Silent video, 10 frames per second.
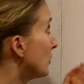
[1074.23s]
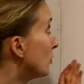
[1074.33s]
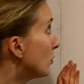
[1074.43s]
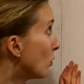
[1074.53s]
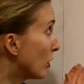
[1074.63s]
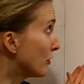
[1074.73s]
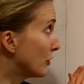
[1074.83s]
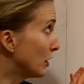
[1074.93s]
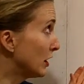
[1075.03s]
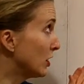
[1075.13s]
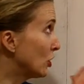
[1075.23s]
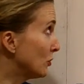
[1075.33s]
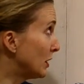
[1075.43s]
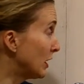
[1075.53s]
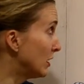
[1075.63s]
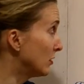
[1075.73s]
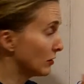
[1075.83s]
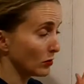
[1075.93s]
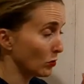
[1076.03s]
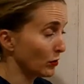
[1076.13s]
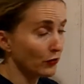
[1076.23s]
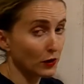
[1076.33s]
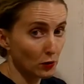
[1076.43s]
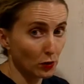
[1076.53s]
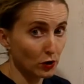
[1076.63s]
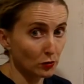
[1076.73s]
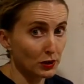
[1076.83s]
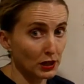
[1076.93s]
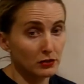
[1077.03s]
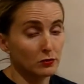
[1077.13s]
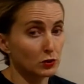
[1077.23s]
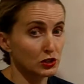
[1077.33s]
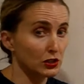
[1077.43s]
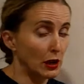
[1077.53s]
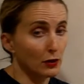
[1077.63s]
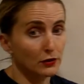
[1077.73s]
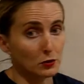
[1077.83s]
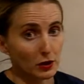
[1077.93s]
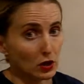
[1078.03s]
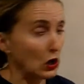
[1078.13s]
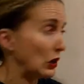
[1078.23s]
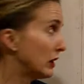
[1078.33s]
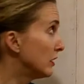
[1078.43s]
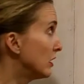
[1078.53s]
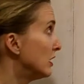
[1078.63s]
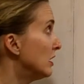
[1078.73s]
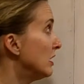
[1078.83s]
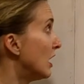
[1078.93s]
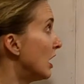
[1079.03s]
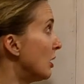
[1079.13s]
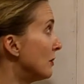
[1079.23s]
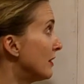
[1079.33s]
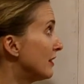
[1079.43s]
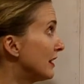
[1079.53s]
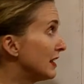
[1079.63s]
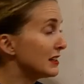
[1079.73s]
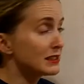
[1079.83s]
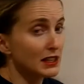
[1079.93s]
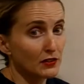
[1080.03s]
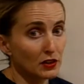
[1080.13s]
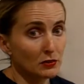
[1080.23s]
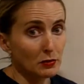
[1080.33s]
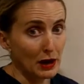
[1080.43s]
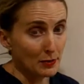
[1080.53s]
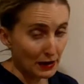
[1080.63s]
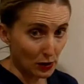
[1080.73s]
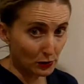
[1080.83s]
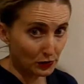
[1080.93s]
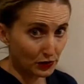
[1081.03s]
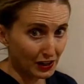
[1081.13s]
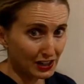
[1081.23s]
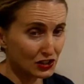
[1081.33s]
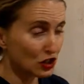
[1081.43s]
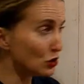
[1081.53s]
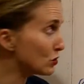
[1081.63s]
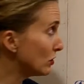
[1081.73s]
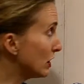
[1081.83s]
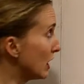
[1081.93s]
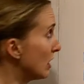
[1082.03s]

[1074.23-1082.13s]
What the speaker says: warfarin and coumadin, or warfarin or coumadin, which however you want to call it. It is given by mouth, and it's usually a